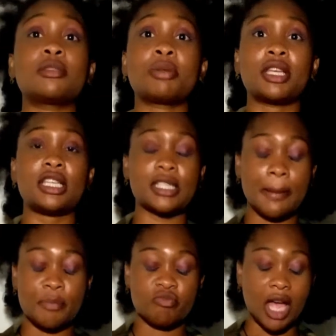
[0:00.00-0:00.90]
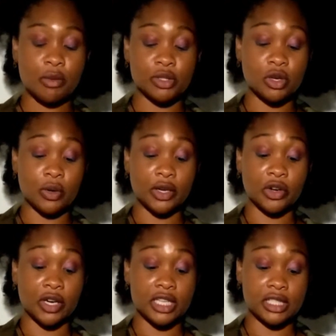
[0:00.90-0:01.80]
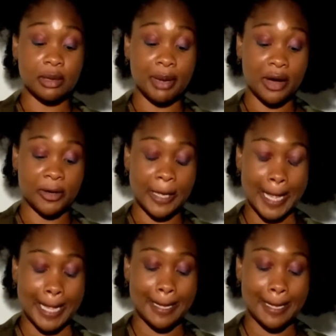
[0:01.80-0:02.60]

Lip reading: place. I was going crazy about it.